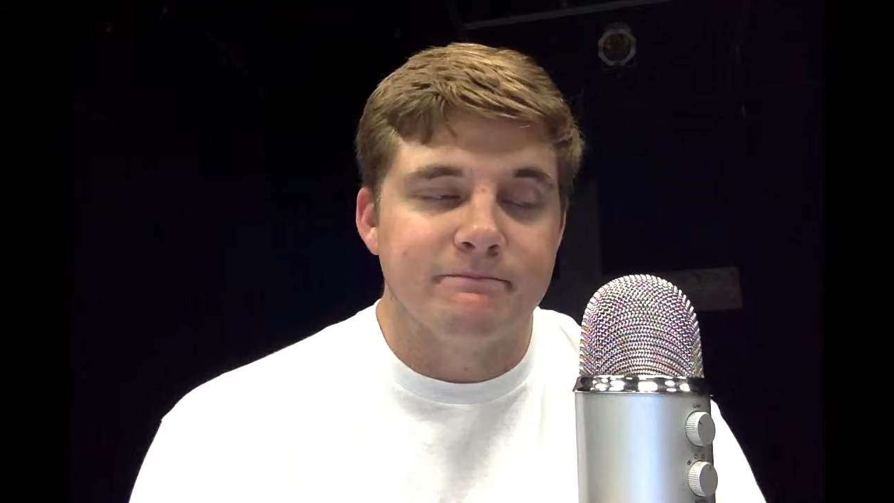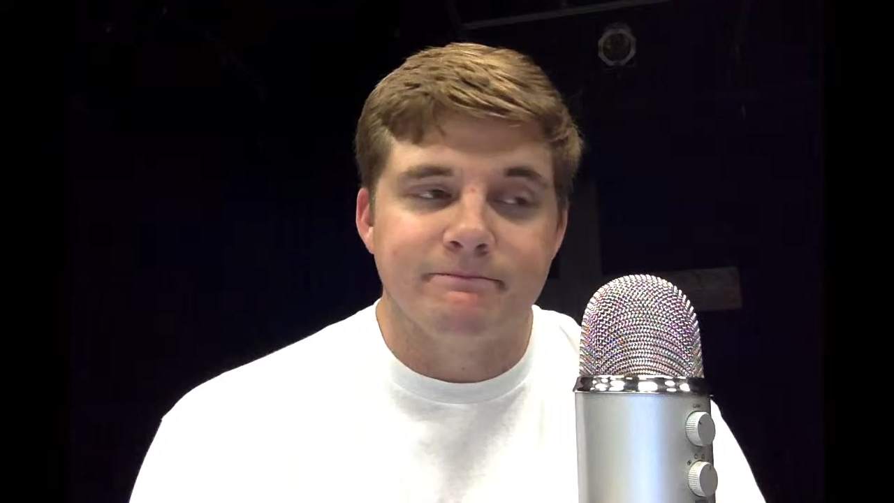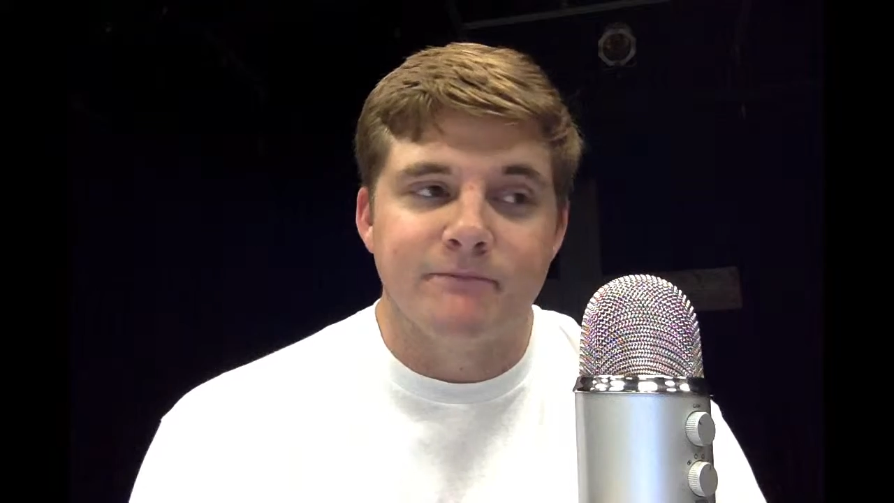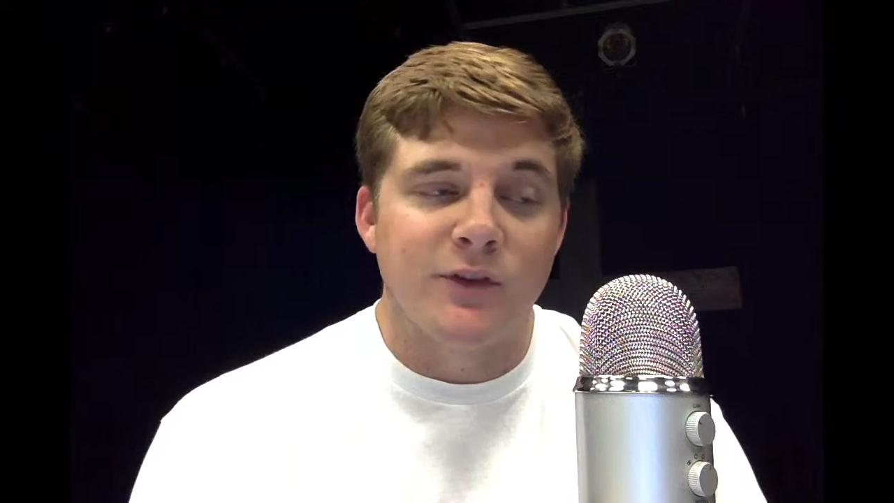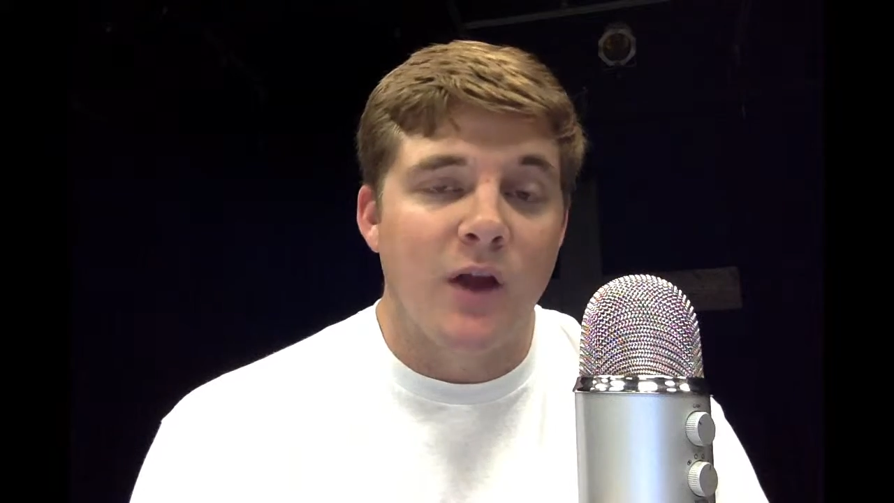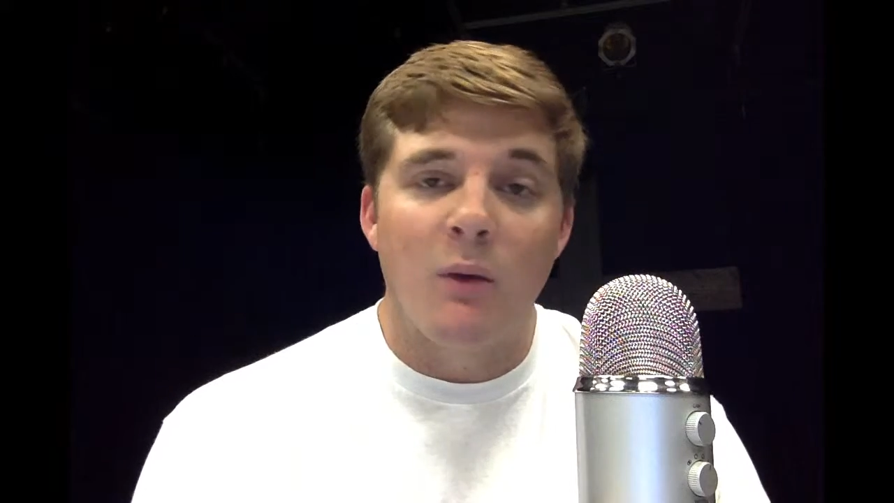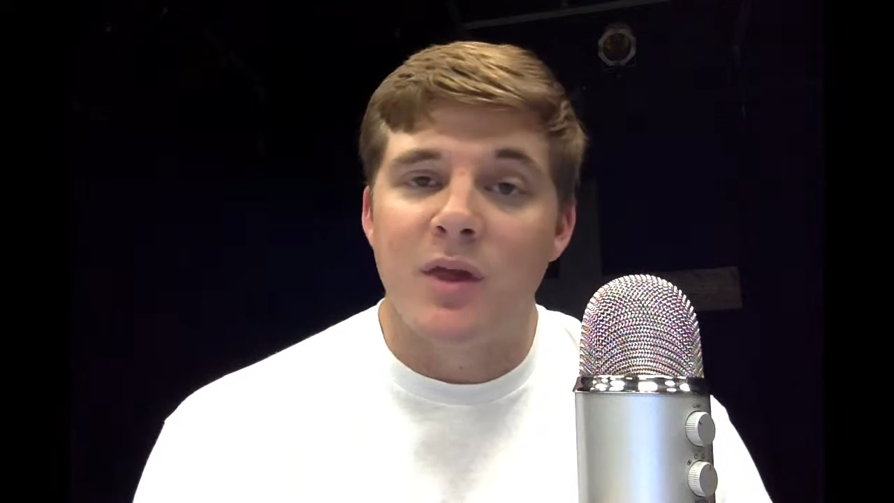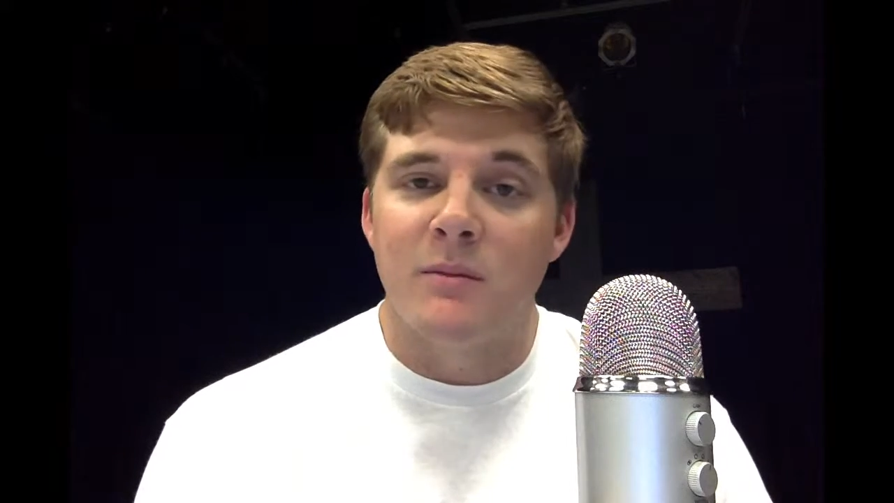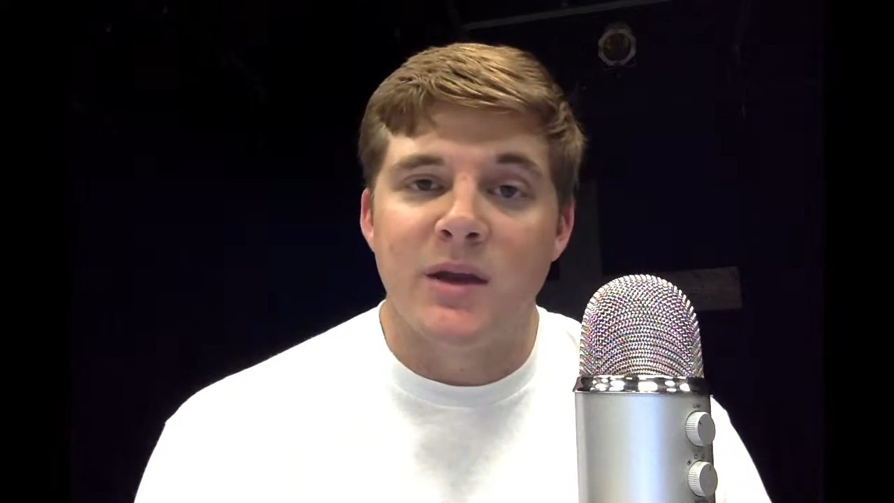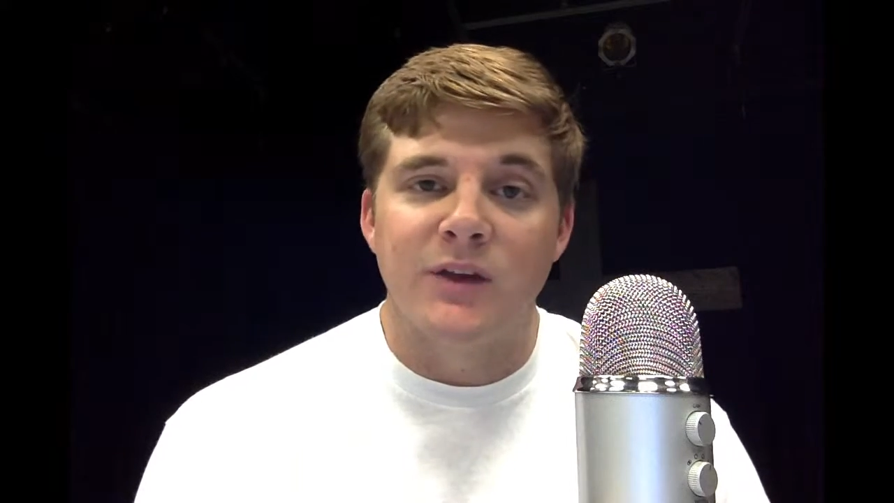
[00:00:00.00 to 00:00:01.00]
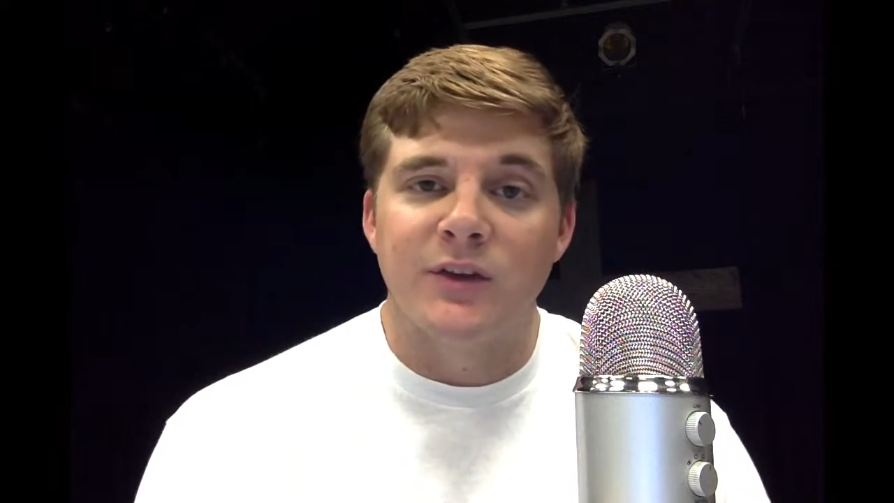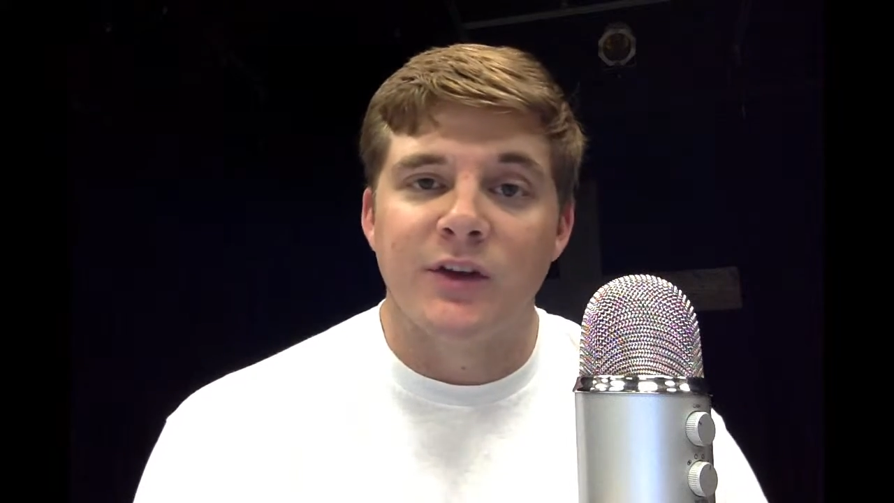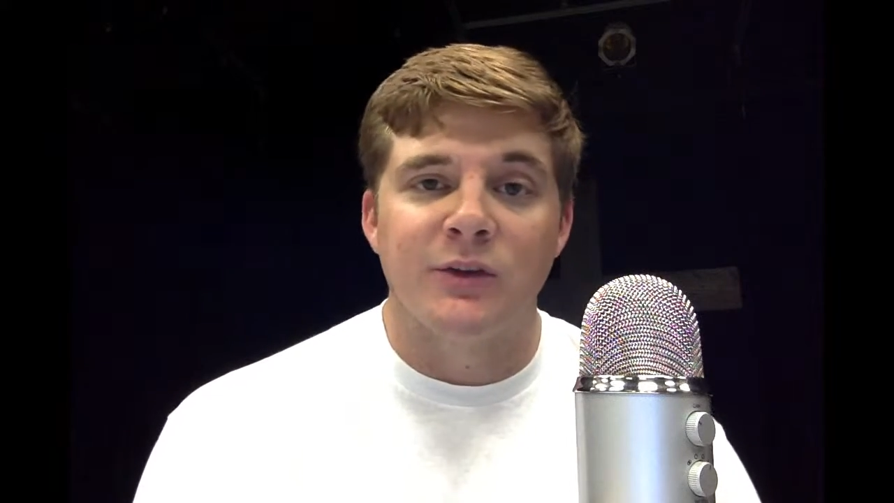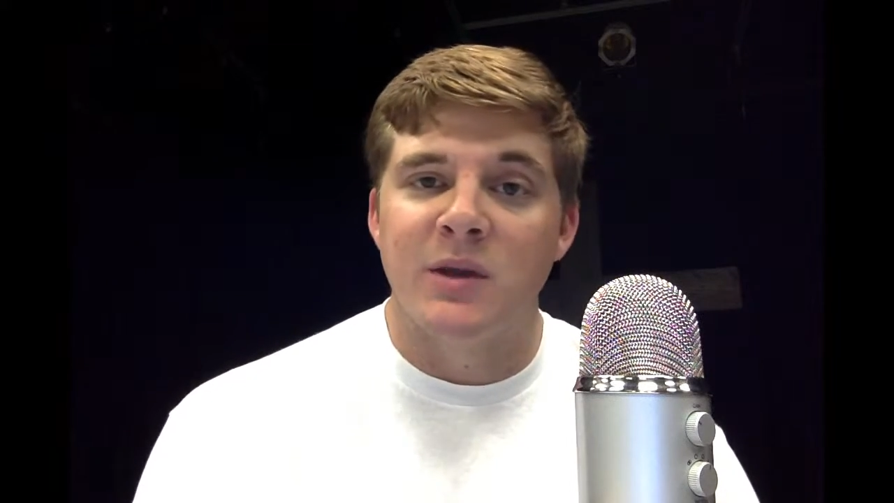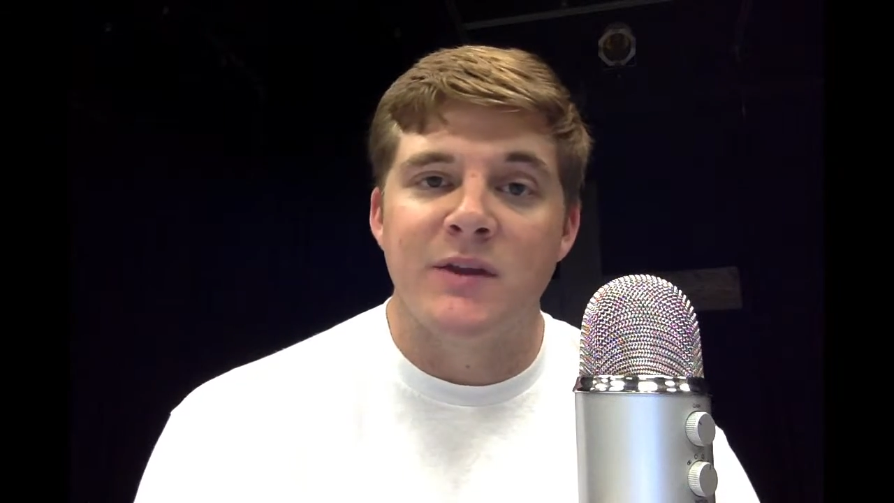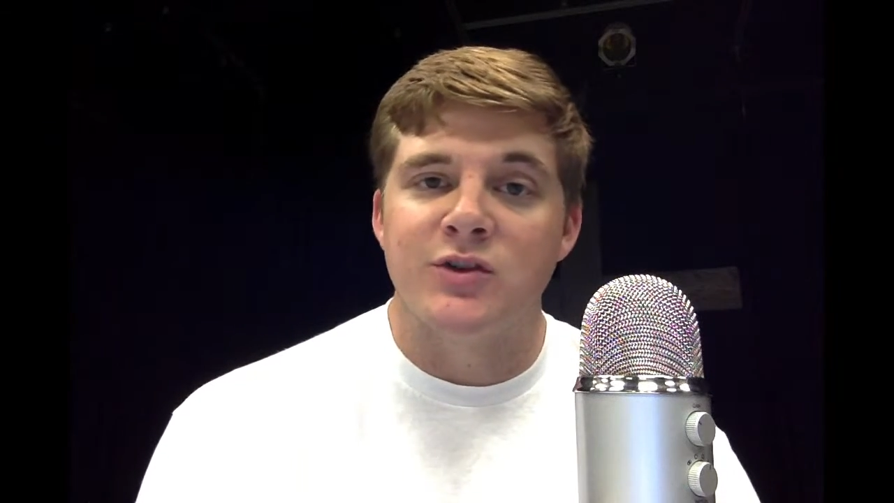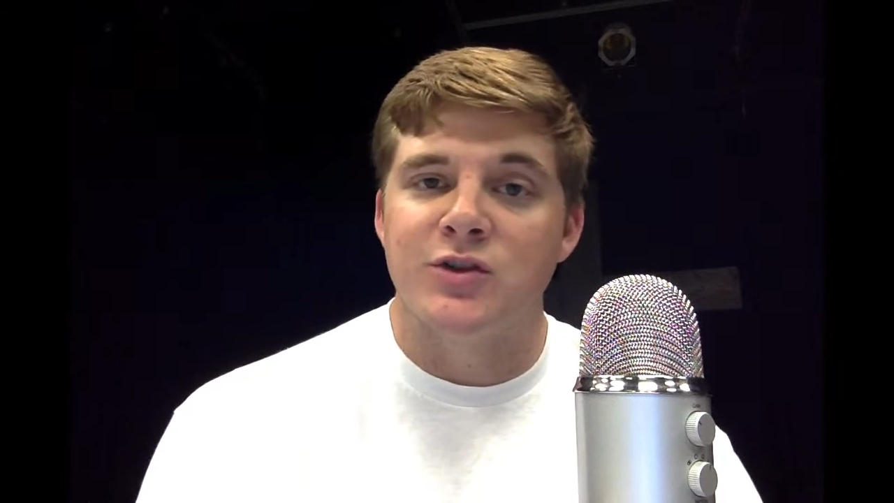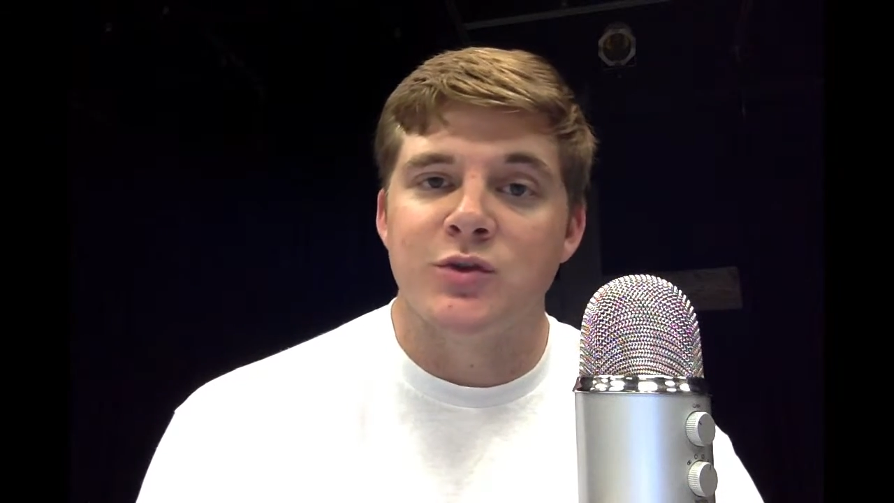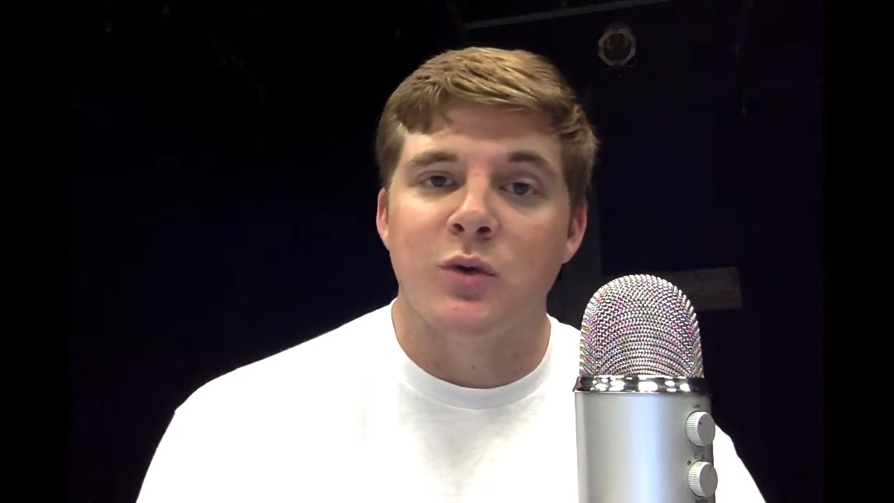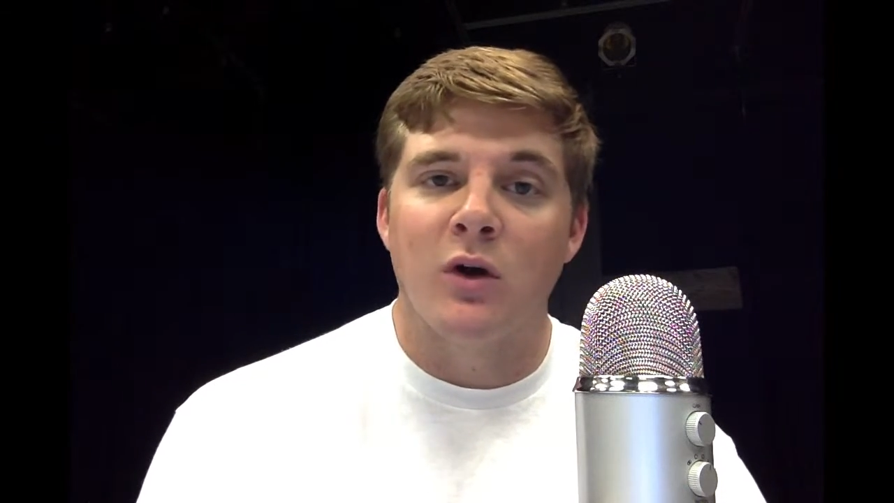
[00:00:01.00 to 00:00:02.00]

It's not what that means. It doesn't mean that you